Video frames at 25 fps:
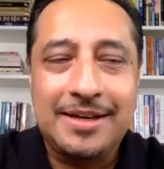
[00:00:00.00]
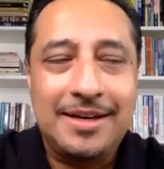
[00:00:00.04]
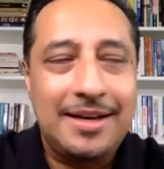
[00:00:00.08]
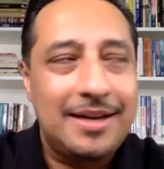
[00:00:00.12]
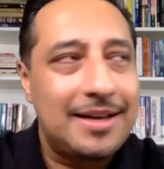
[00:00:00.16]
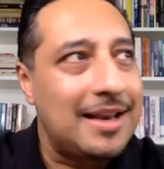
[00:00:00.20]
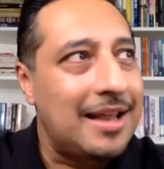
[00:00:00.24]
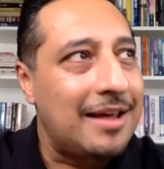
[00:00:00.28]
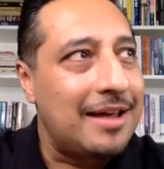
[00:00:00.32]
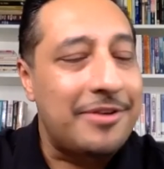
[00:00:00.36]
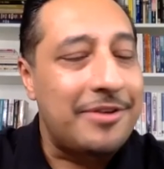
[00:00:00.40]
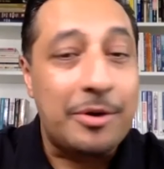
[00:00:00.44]

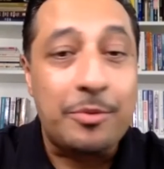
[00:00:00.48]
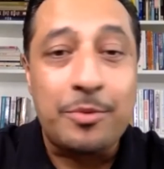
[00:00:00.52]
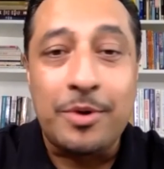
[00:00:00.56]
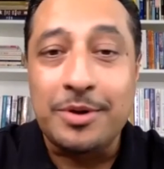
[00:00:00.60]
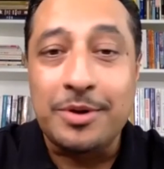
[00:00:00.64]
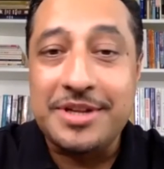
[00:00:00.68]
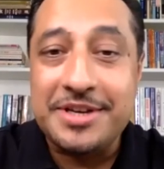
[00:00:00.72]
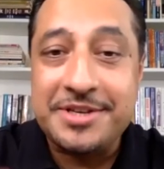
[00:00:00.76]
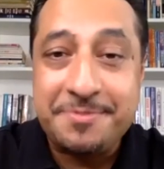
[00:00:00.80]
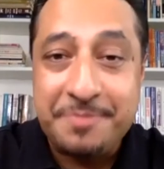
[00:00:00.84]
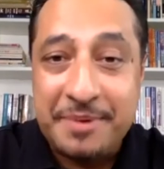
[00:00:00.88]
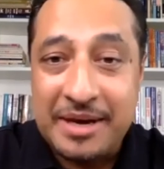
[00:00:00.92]
Love it. Well,
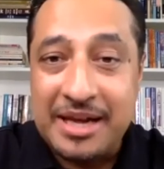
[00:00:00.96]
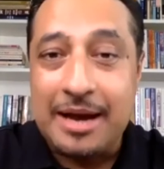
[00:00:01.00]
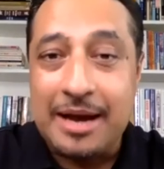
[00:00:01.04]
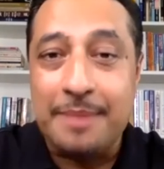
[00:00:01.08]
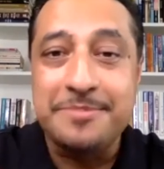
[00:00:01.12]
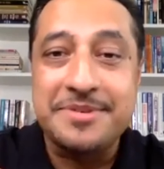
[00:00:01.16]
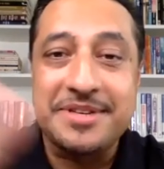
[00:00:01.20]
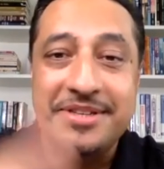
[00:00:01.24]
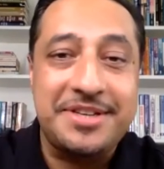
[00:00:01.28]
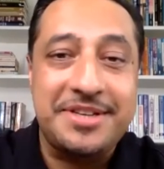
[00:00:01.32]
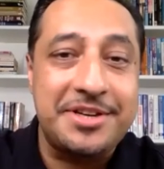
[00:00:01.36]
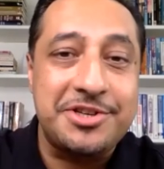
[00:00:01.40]
this
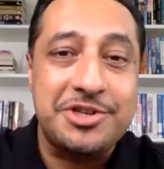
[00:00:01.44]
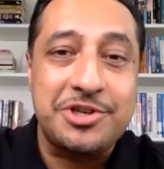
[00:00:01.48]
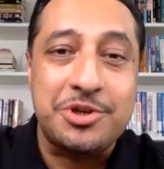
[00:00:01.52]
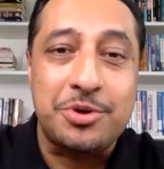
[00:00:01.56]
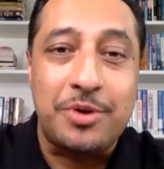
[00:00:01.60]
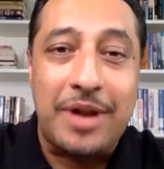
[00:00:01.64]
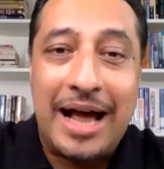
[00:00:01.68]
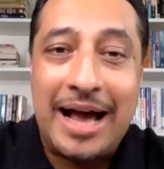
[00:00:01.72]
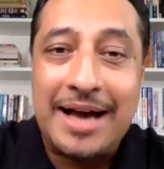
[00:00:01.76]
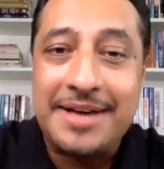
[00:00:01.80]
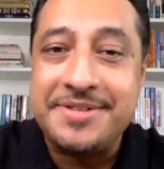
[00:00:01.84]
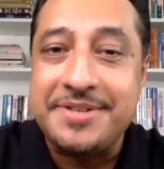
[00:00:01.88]
becomes a
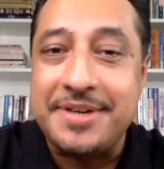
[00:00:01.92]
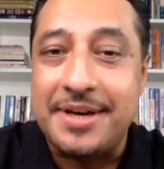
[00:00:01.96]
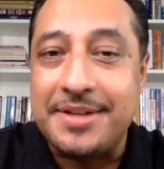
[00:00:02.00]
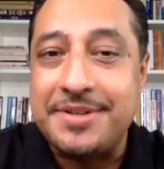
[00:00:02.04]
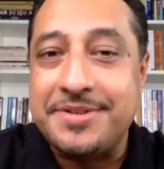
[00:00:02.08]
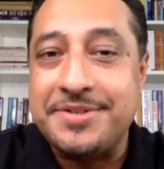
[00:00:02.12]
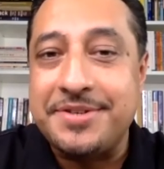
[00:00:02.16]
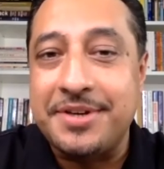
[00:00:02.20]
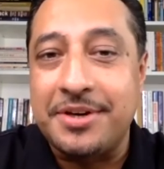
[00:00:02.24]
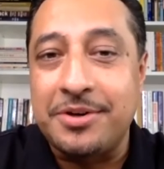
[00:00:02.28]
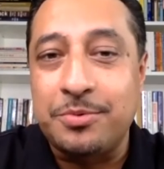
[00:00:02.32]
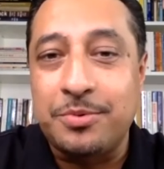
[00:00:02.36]
digital asset,
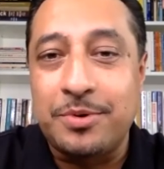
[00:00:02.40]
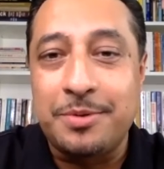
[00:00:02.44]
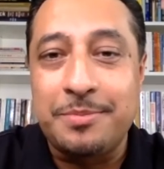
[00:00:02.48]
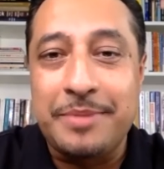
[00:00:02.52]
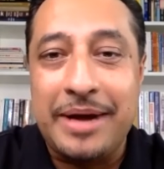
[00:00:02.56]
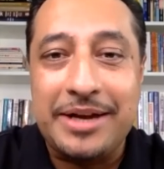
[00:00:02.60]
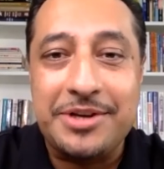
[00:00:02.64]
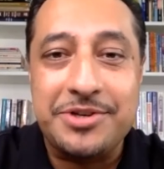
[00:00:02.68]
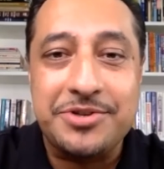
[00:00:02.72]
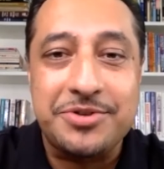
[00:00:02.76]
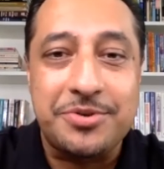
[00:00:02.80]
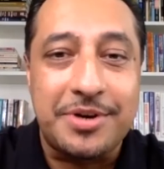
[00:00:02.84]
so we'll
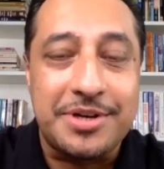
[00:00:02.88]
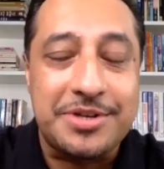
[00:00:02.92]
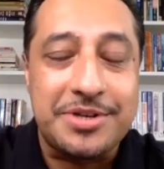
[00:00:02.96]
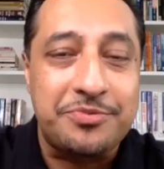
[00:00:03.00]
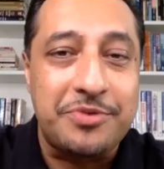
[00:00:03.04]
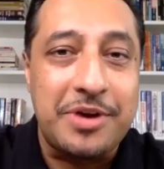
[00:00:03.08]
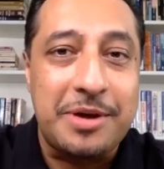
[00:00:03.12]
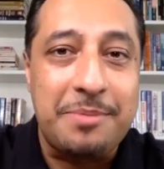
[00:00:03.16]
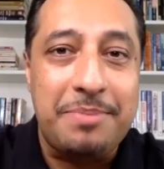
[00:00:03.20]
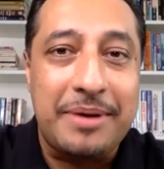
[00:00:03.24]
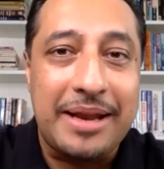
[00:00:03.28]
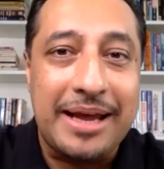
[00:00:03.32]
make sure it's
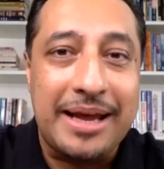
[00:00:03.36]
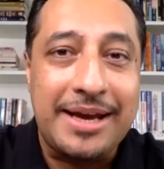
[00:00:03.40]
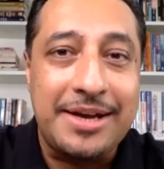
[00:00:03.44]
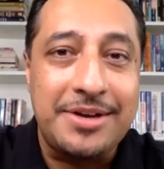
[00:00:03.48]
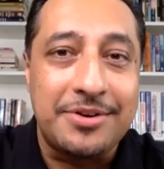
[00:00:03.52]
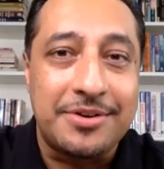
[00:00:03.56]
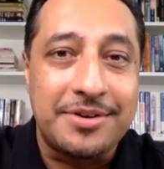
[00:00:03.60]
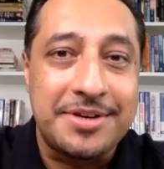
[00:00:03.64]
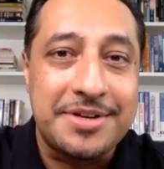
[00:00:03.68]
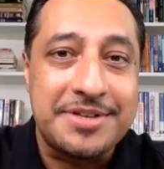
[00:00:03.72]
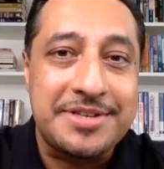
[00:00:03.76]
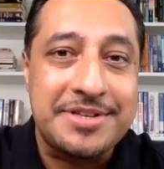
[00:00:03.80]
replayed
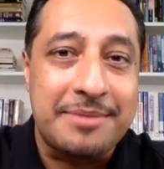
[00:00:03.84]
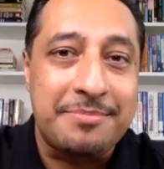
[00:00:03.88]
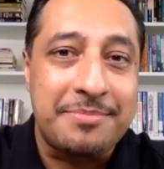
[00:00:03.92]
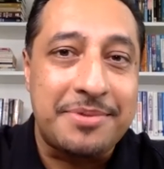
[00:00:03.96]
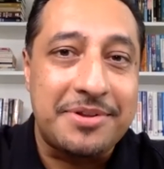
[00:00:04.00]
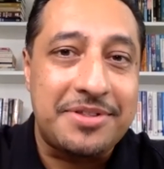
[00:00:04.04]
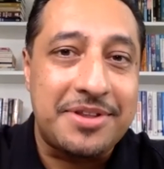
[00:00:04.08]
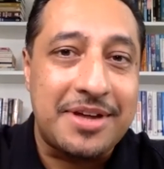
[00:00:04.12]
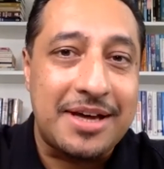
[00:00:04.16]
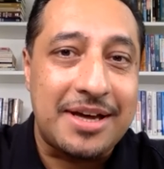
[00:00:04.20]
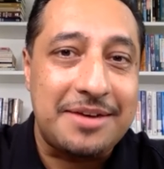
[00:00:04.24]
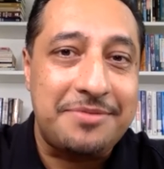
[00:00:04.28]
on December
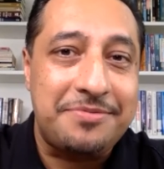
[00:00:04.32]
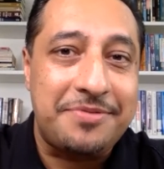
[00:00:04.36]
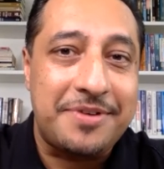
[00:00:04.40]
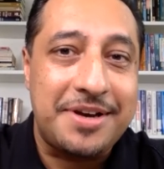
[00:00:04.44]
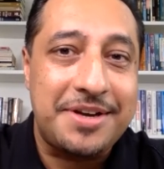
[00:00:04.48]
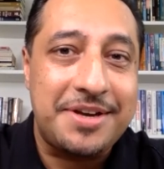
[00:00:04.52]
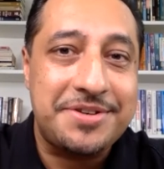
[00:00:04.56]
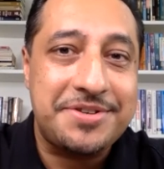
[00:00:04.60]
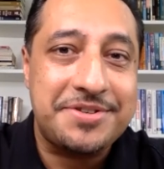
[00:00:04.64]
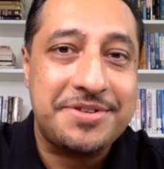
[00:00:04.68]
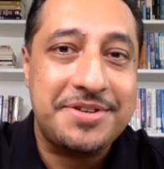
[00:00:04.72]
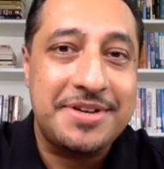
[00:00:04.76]

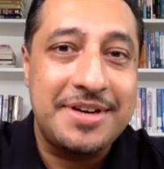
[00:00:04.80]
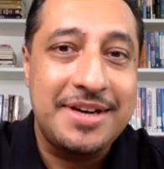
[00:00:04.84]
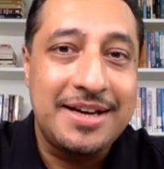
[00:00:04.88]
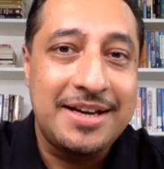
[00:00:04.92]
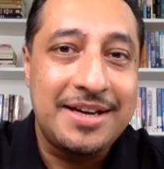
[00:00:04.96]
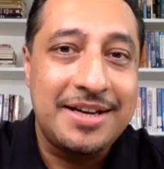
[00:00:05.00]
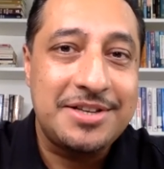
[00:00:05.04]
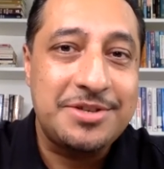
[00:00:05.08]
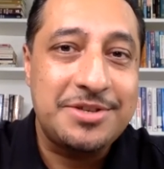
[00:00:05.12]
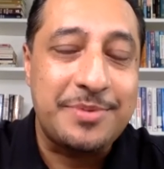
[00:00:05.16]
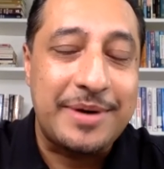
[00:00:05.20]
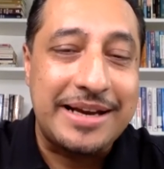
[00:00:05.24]
31st,
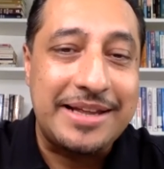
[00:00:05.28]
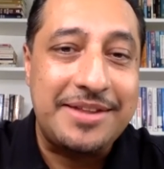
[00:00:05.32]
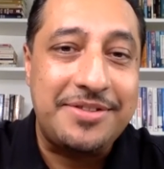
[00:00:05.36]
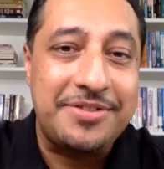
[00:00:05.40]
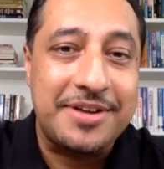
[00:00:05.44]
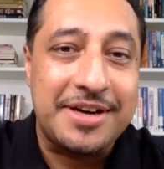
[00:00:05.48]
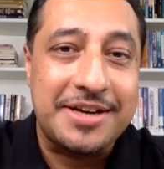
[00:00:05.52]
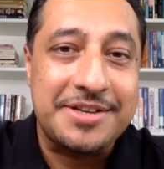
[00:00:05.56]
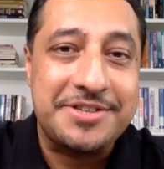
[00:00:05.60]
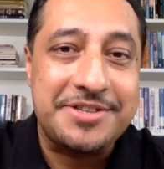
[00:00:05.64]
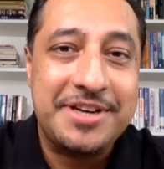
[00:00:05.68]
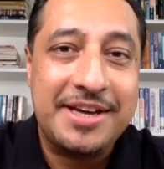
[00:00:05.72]

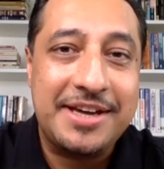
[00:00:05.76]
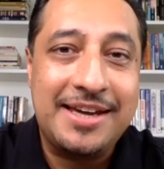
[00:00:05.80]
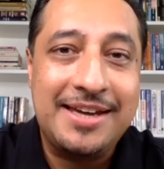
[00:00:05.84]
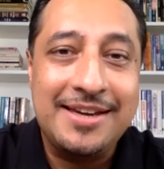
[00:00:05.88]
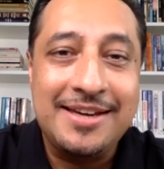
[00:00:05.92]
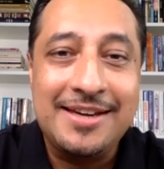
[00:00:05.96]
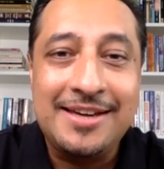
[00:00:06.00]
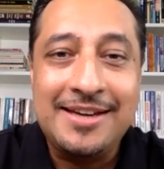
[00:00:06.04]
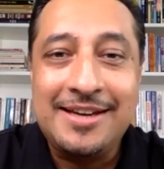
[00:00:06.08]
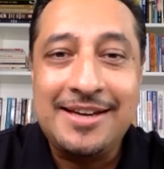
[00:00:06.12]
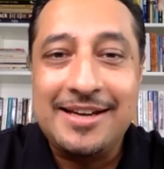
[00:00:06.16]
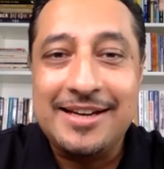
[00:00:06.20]
2030,
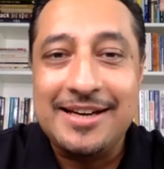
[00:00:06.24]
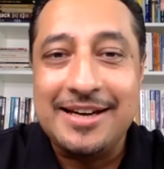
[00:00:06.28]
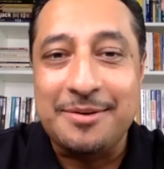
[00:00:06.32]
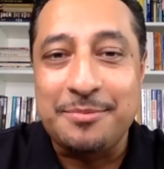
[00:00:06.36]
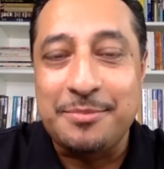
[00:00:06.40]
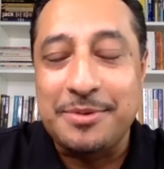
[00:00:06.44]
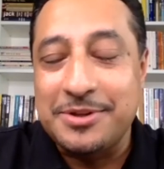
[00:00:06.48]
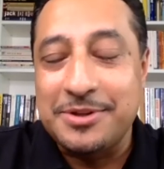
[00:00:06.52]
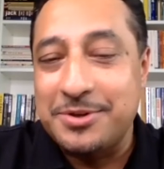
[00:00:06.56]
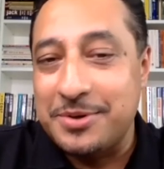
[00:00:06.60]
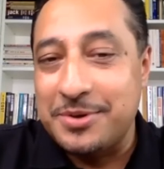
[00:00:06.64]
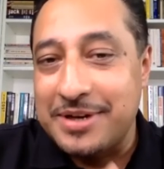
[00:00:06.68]
and
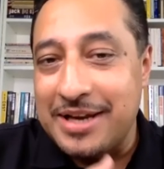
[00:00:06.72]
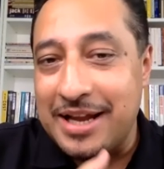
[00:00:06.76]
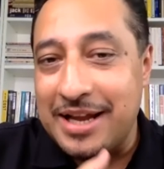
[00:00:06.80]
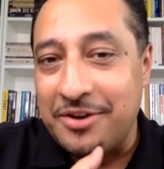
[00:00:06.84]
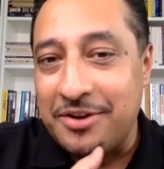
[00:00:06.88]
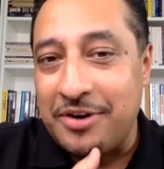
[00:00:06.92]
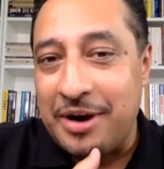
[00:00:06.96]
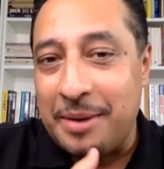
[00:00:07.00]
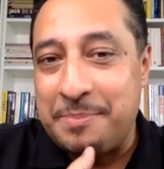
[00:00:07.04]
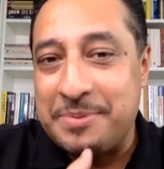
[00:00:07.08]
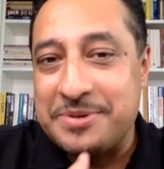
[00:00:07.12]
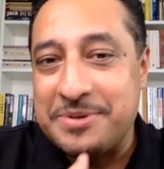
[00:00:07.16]
we'll do
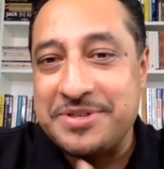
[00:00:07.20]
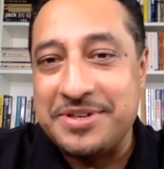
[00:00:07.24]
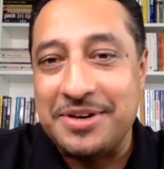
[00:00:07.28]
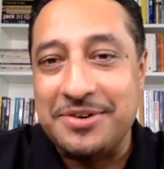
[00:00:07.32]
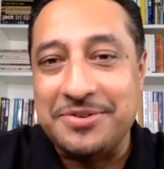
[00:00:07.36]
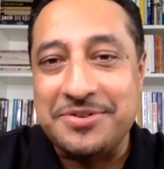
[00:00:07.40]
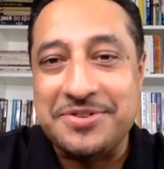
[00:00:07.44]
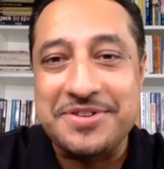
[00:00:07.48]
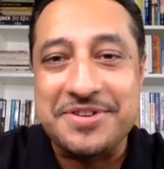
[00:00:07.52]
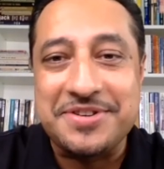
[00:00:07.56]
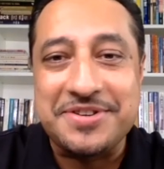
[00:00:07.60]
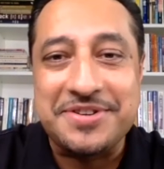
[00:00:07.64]
another
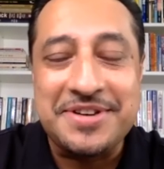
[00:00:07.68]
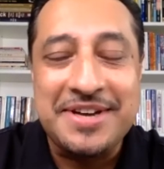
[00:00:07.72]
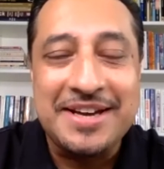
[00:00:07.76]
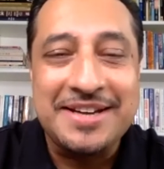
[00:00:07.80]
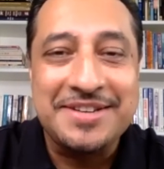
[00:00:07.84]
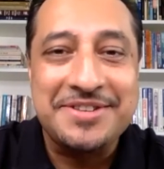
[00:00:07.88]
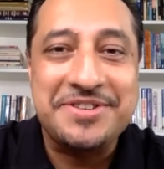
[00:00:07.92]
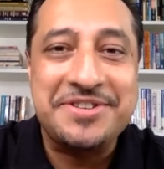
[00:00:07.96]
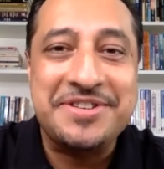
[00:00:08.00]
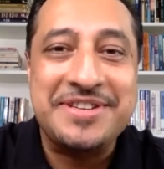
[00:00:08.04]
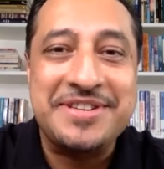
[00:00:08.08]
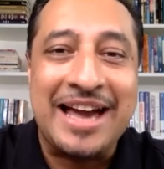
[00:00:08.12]
episode to see